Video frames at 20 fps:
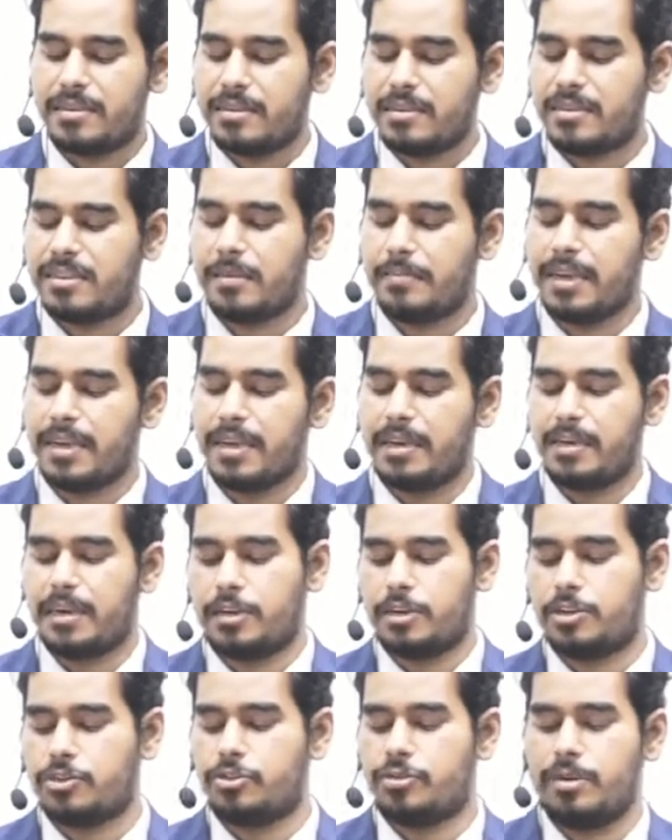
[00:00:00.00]
is
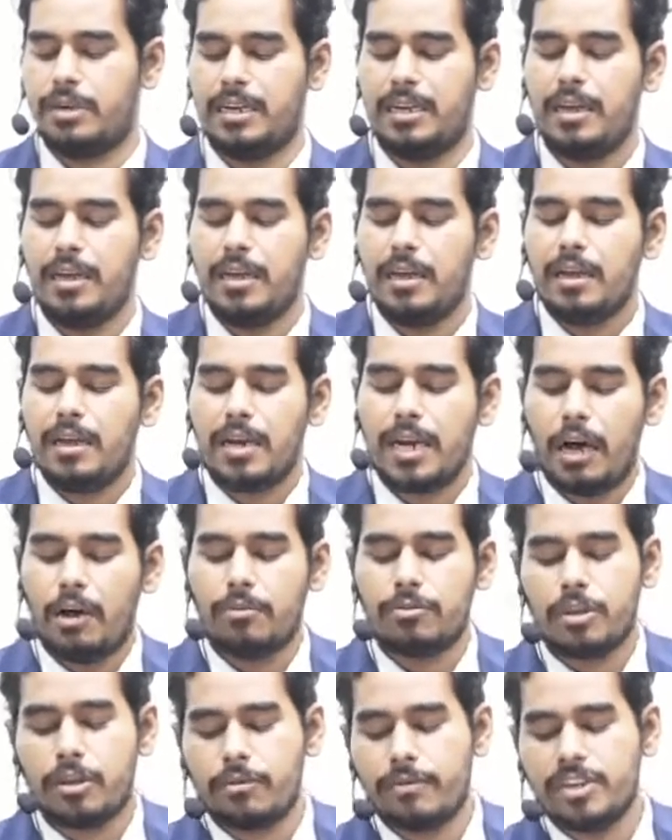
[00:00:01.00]
semiconductors only.
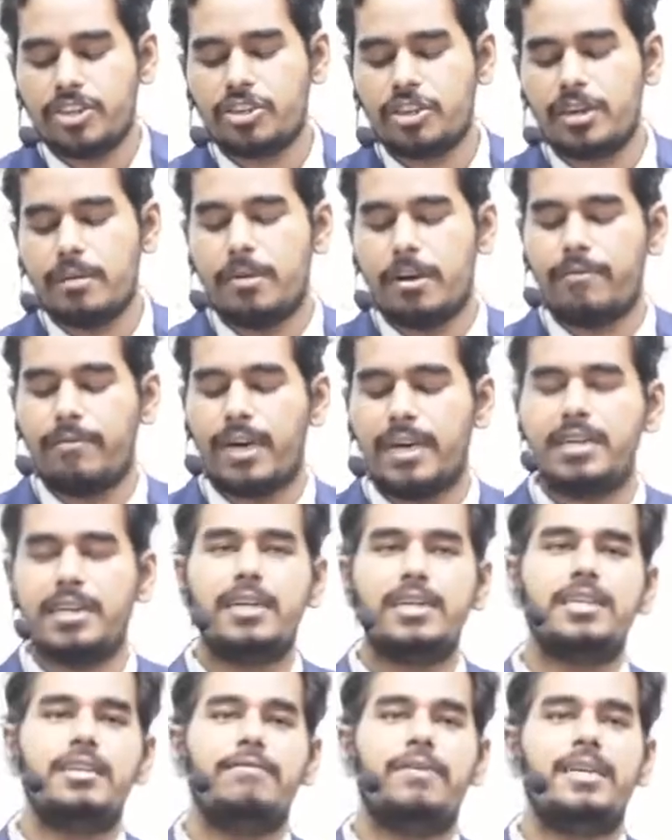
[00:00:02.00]
Now the question number
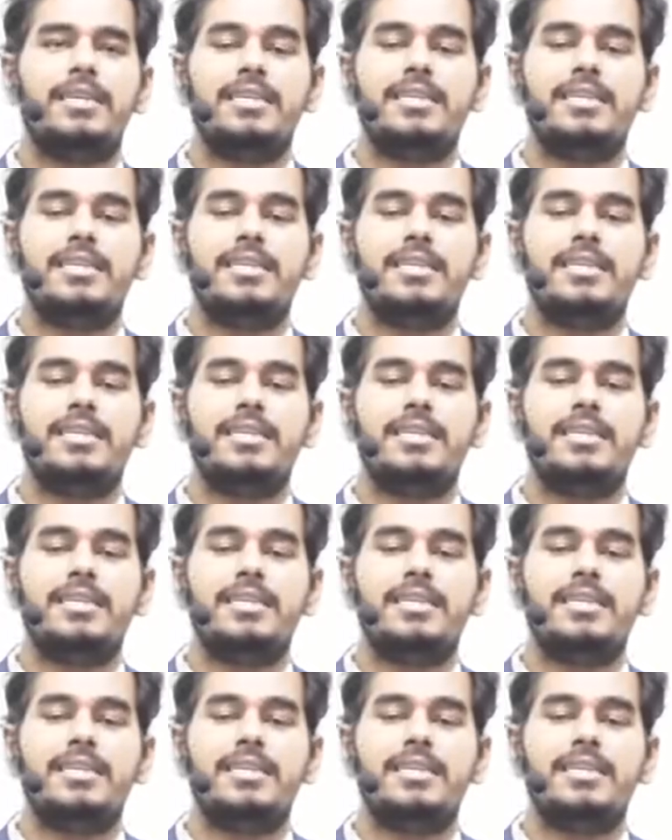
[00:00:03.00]
131,